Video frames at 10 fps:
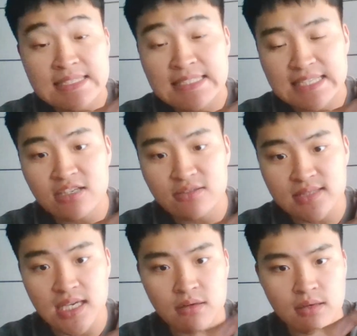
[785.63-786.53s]
single
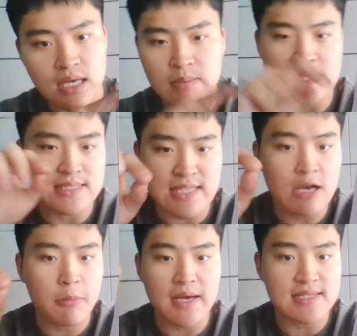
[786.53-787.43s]
cell, the
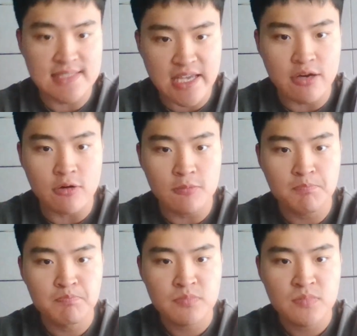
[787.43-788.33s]
cell by cell,